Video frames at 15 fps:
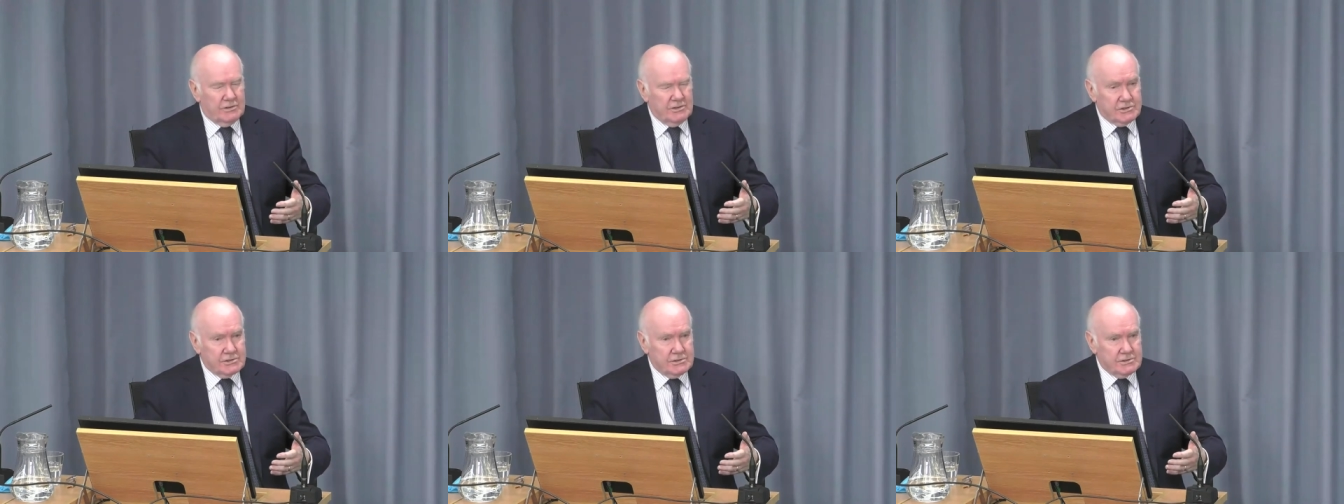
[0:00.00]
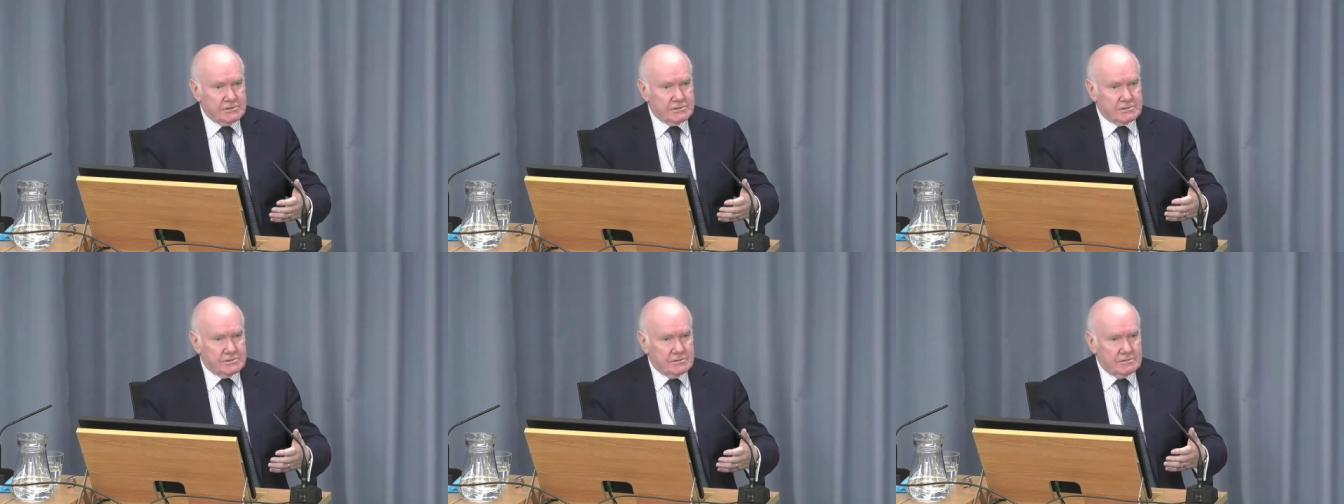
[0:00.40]
which
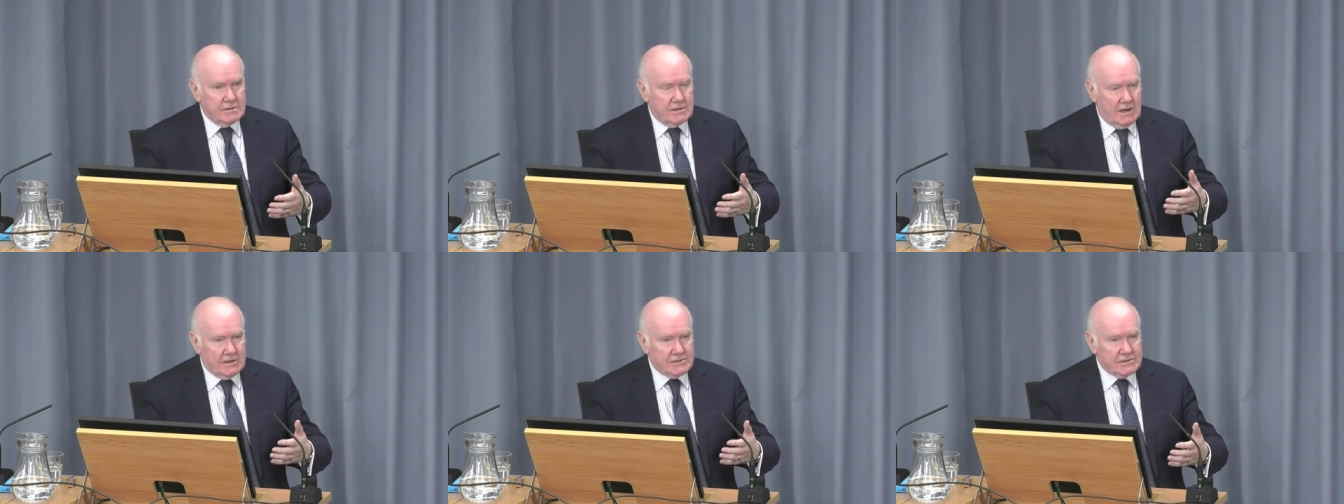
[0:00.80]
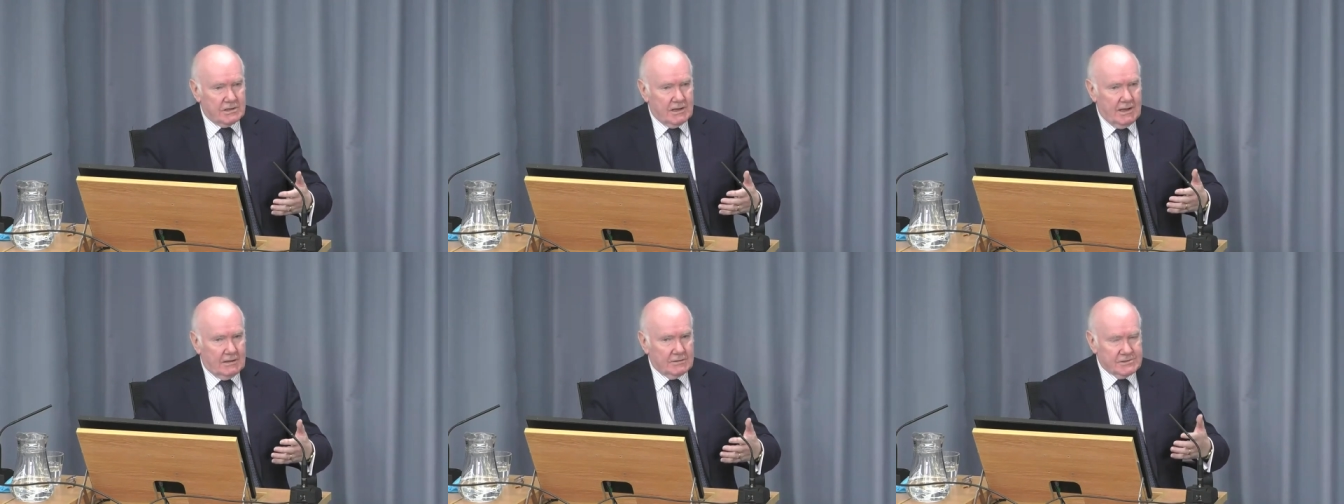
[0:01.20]
is the
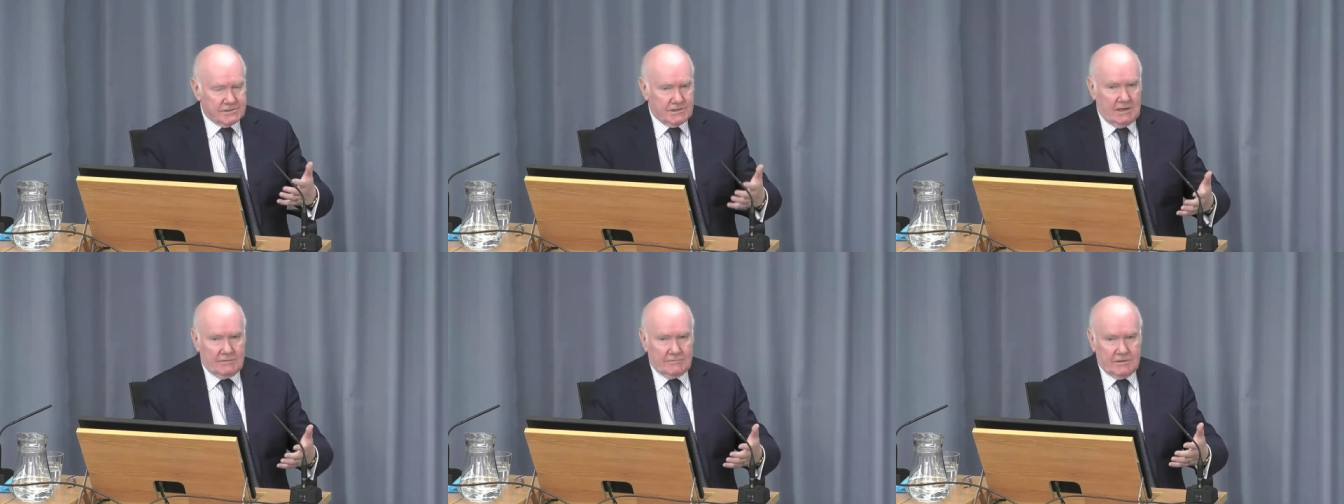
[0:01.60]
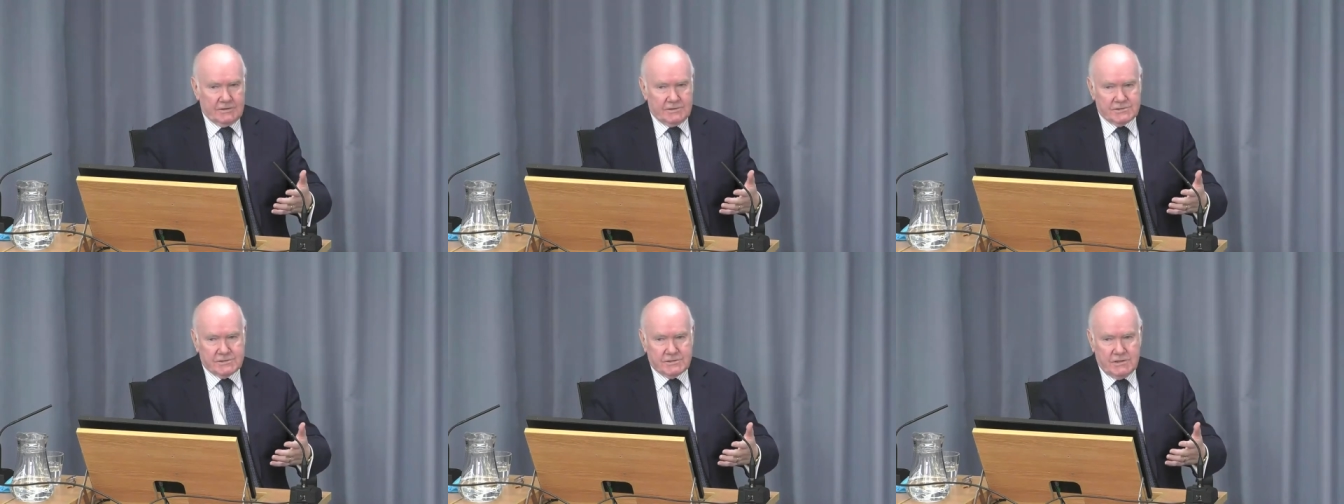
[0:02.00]
National Health
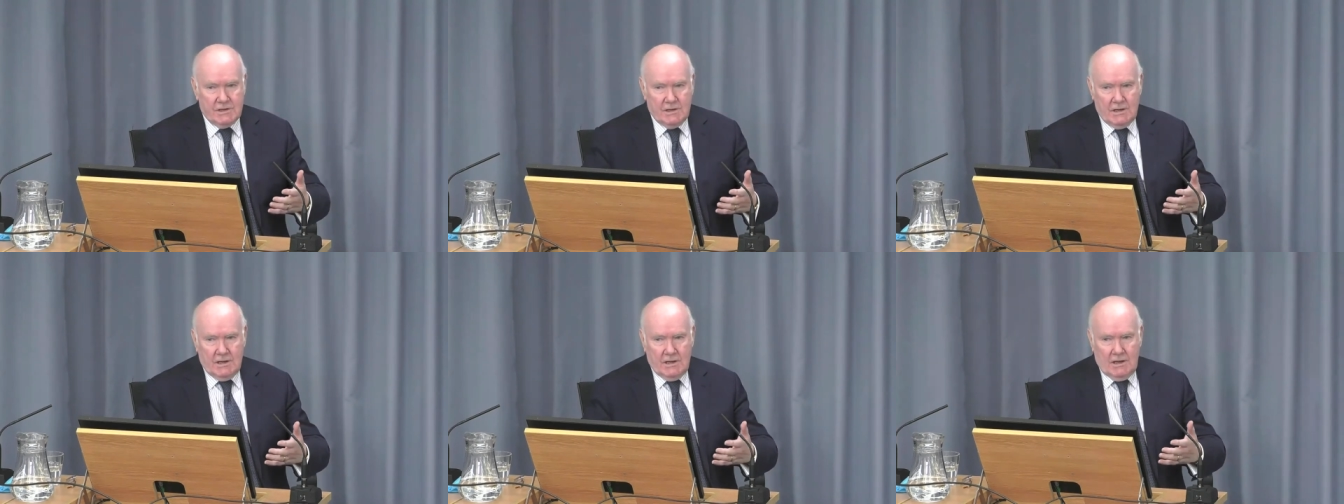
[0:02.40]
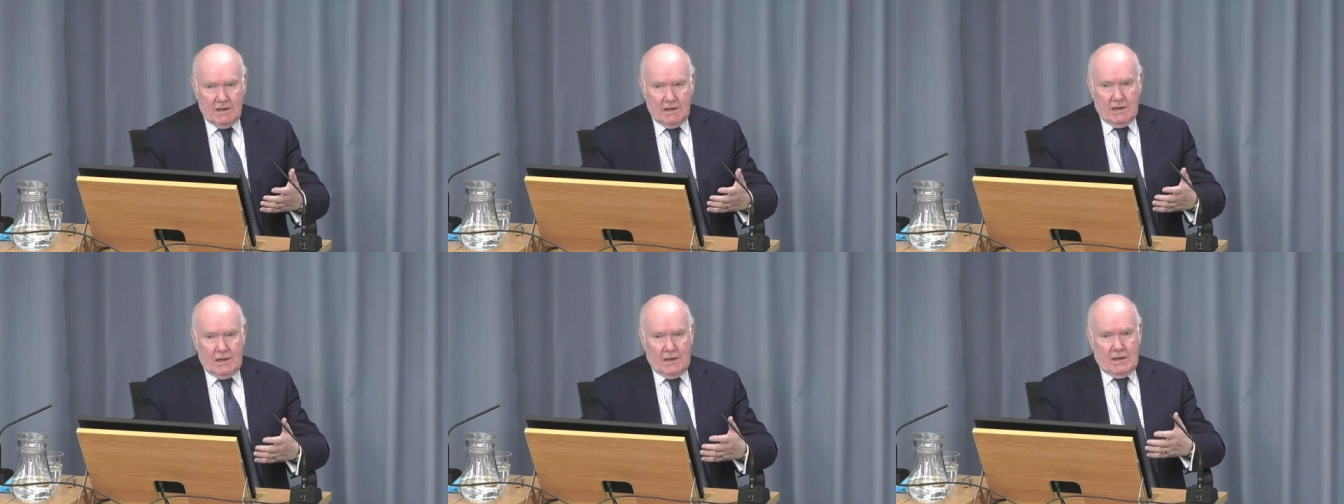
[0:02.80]
Service,
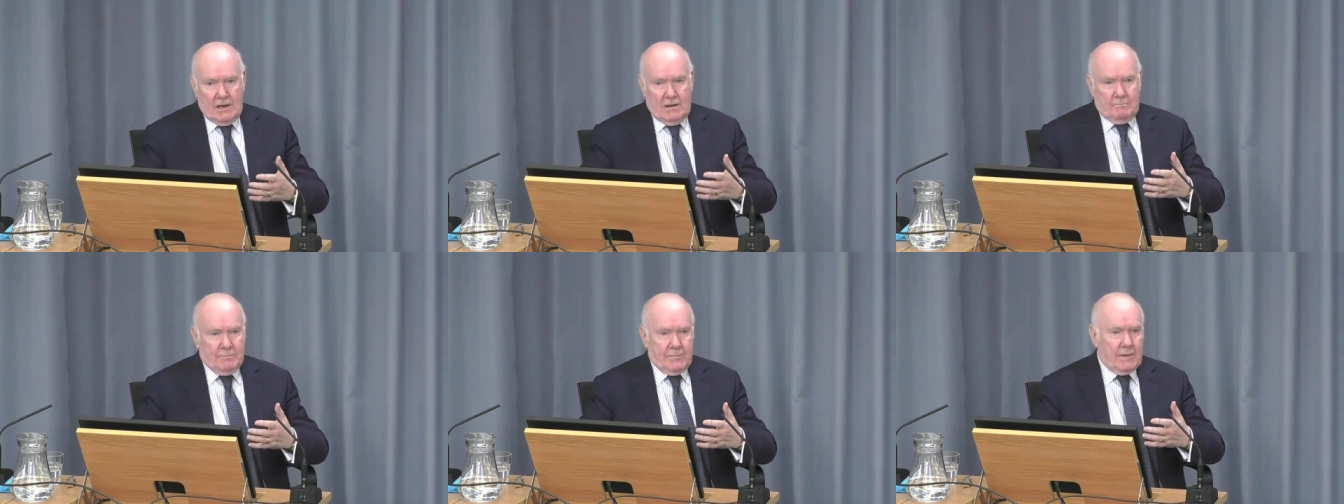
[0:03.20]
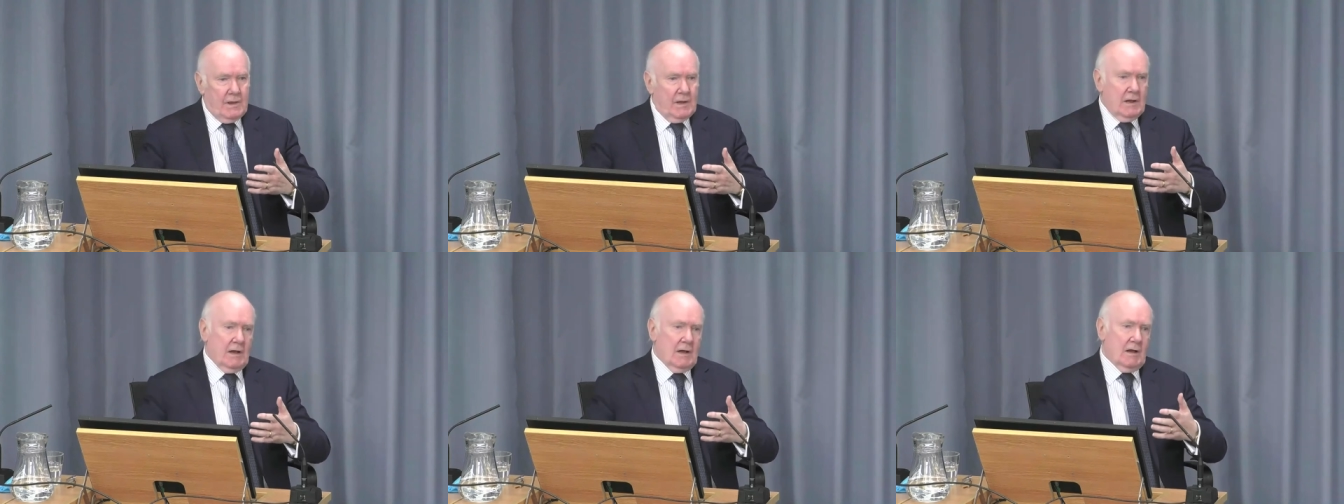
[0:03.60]

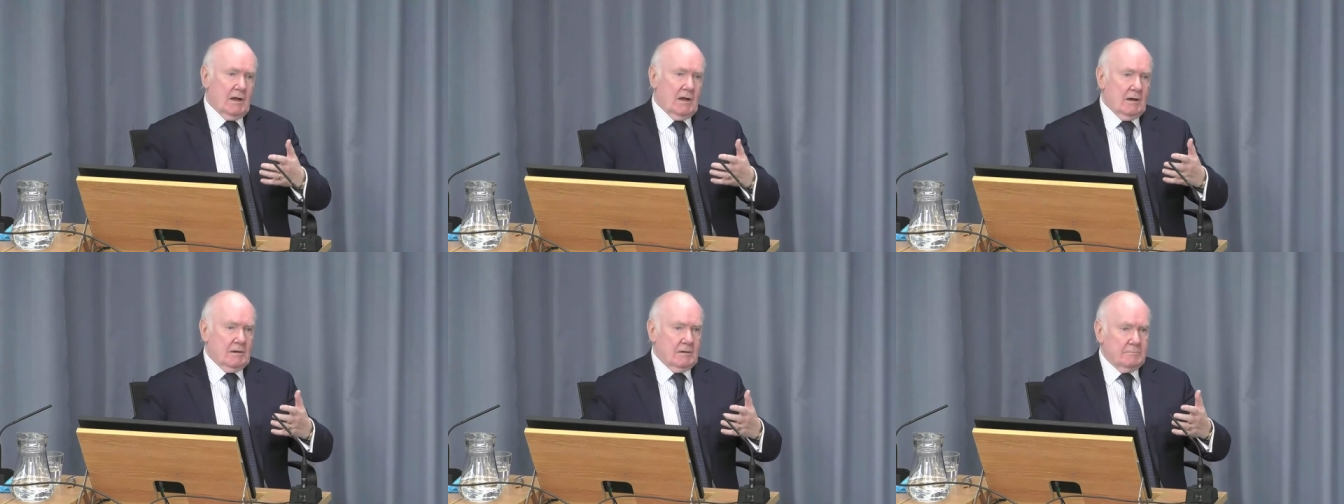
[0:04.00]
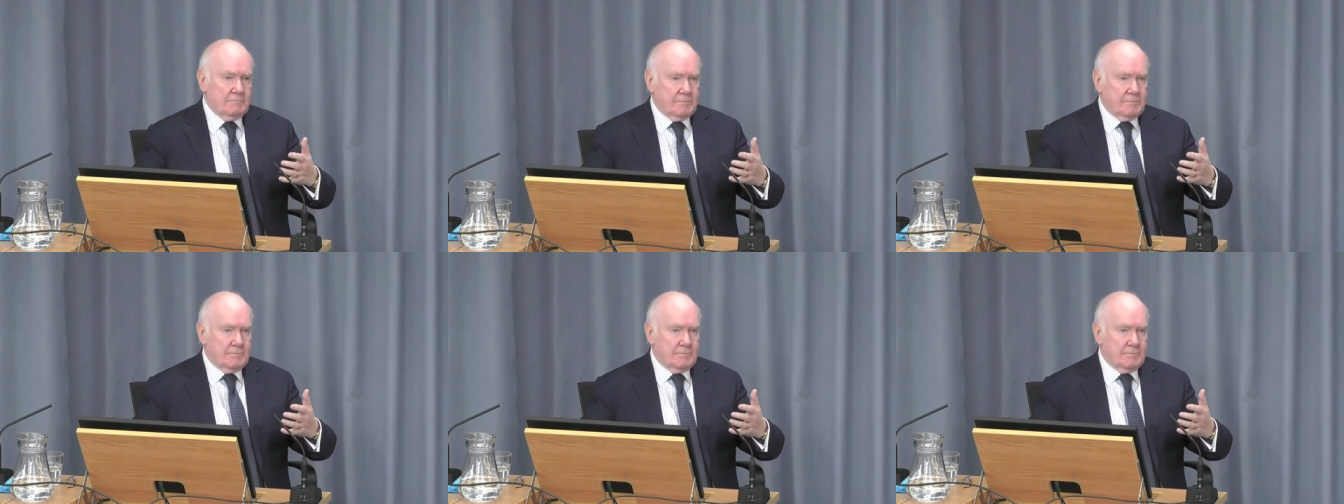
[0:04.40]
uh,